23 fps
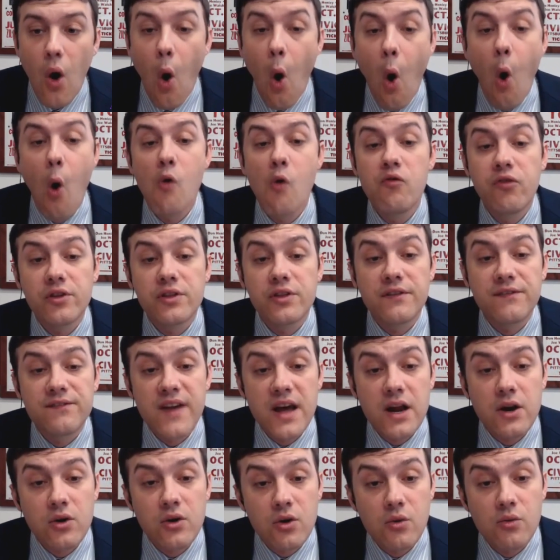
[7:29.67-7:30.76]
over the
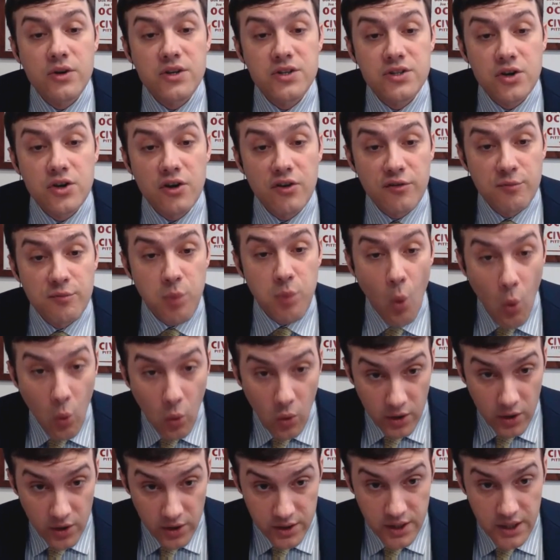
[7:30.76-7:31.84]
Federal Reserve
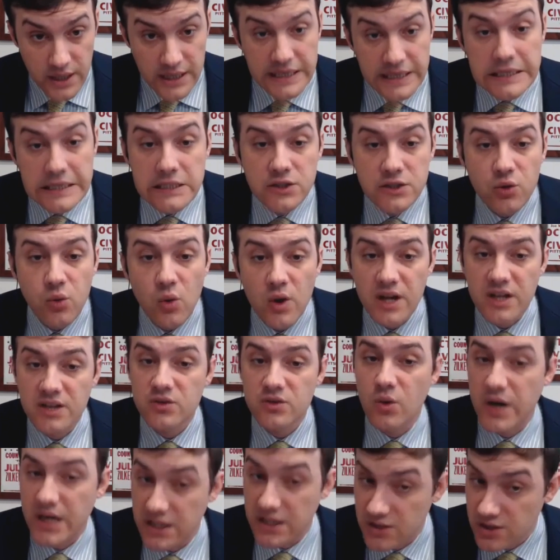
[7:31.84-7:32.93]
Board in
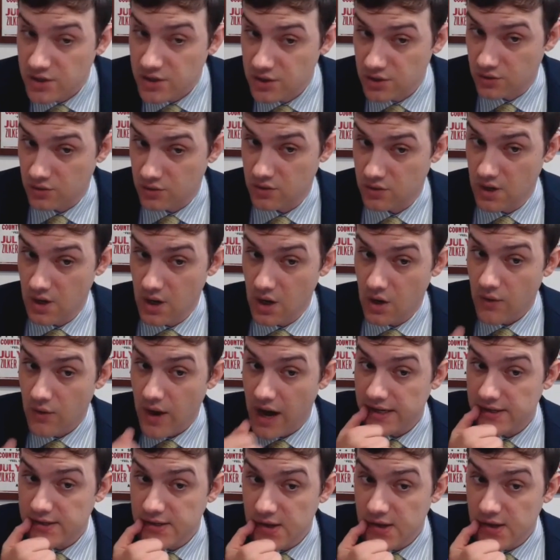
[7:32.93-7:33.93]
2022, right?